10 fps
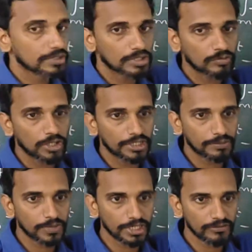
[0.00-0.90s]
You are
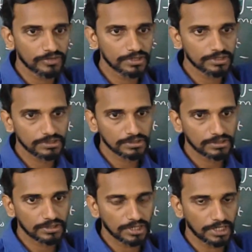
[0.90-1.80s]
multiplying with
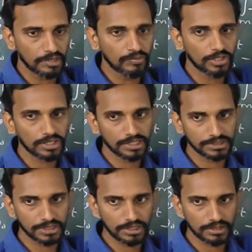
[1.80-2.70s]
a number less
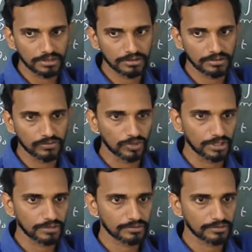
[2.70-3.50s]
than 1.